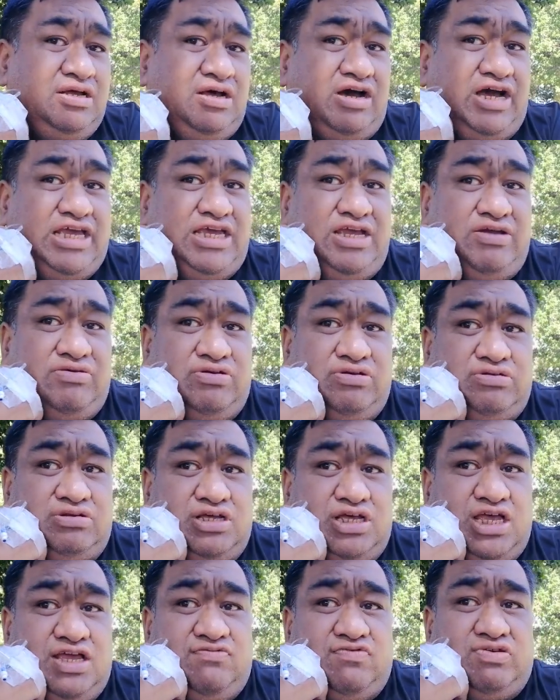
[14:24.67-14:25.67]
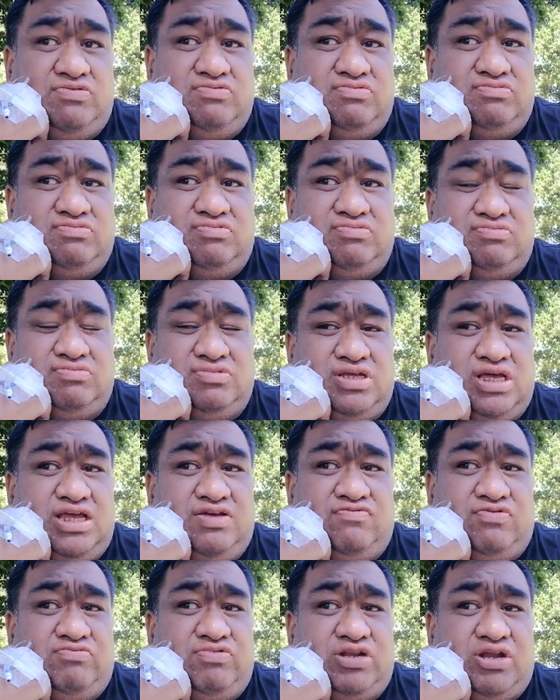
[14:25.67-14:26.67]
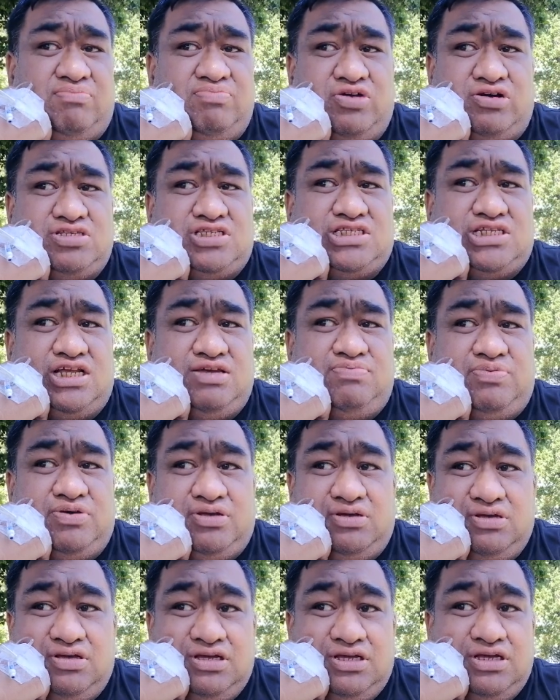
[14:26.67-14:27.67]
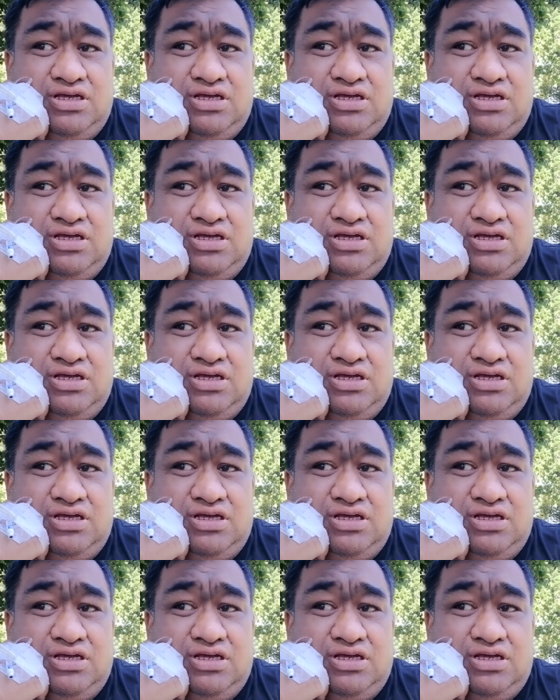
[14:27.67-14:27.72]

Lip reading: I hear it even when I'm not sleeping.